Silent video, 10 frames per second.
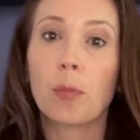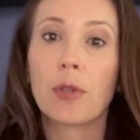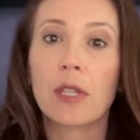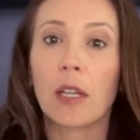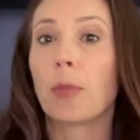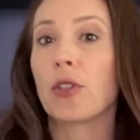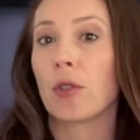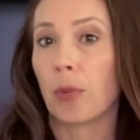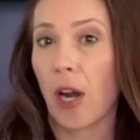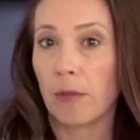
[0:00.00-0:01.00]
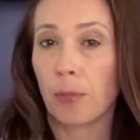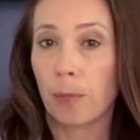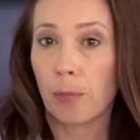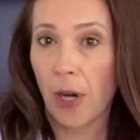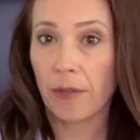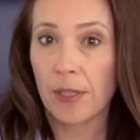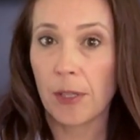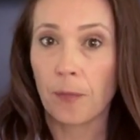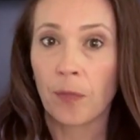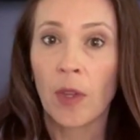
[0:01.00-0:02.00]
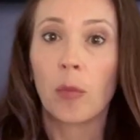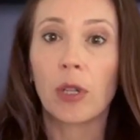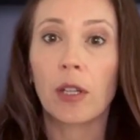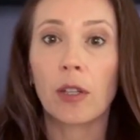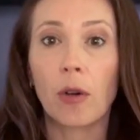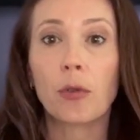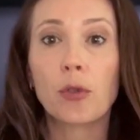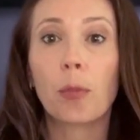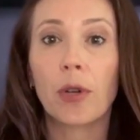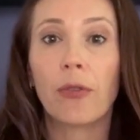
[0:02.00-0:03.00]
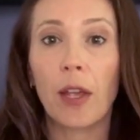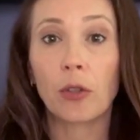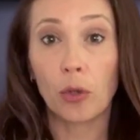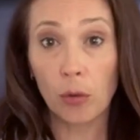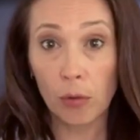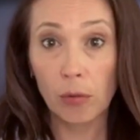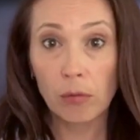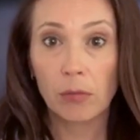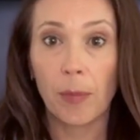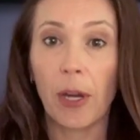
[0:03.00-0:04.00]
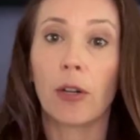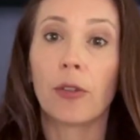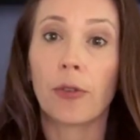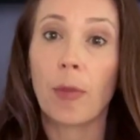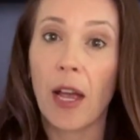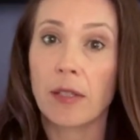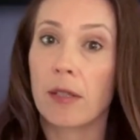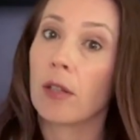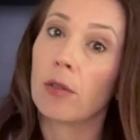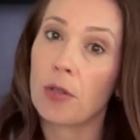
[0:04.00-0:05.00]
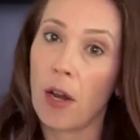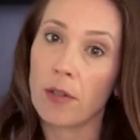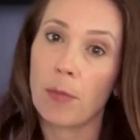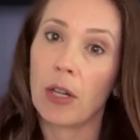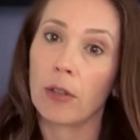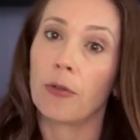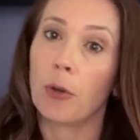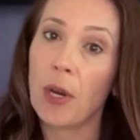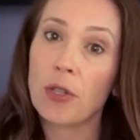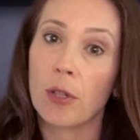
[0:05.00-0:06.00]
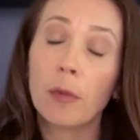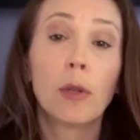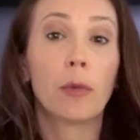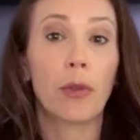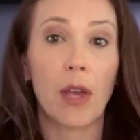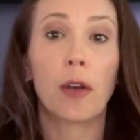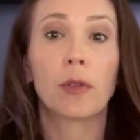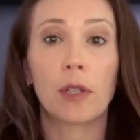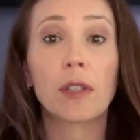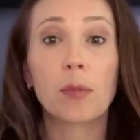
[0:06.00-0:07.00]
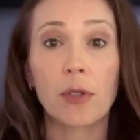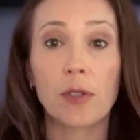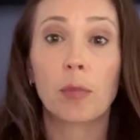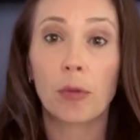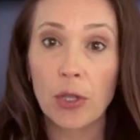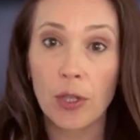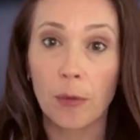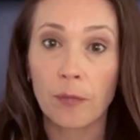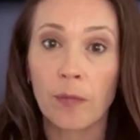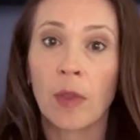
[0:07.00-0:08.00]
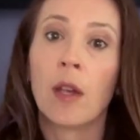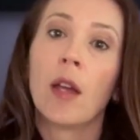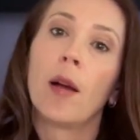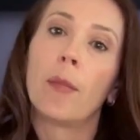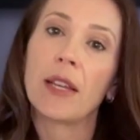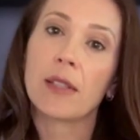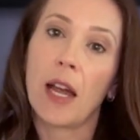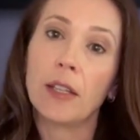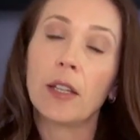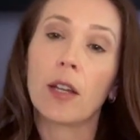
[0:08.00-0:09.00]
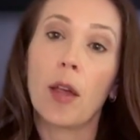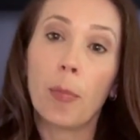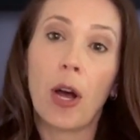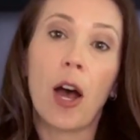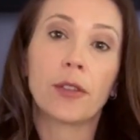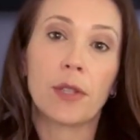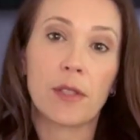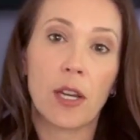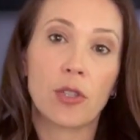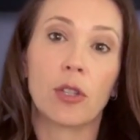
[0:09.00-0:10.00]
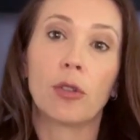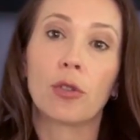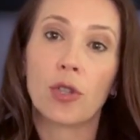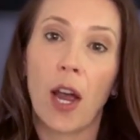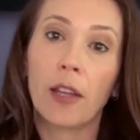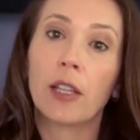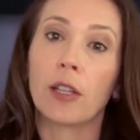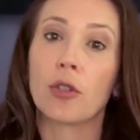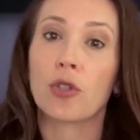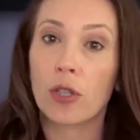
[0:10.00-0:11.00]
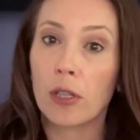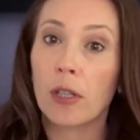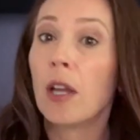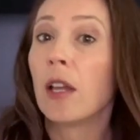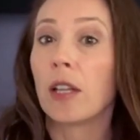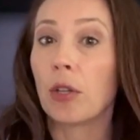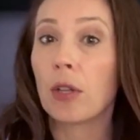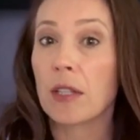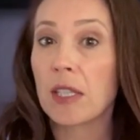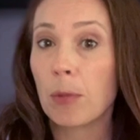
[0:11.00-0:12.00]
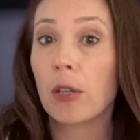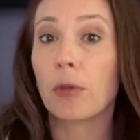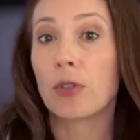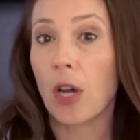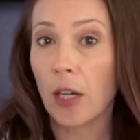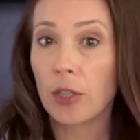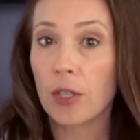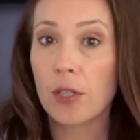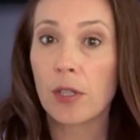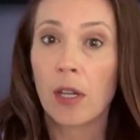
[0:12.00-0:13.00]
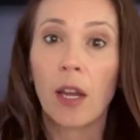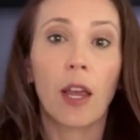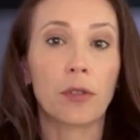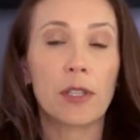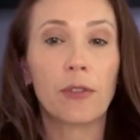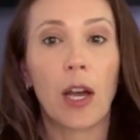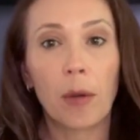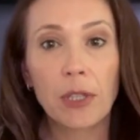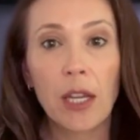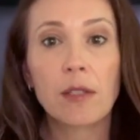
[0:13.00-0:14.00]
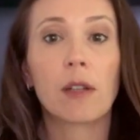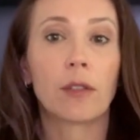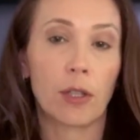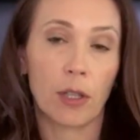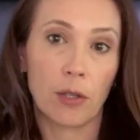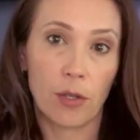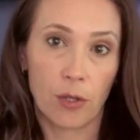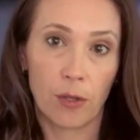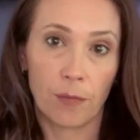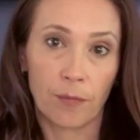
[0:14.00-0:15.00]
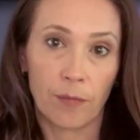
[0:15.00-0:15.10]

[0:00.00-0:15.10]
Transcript: to protect patient privacy, but it can also prevent you, the parent, from accessing your child's medical information without their explicit permission. By signing a HIPAA authorization, your child can ensure that you can speak with doctors and receive updates on their condition.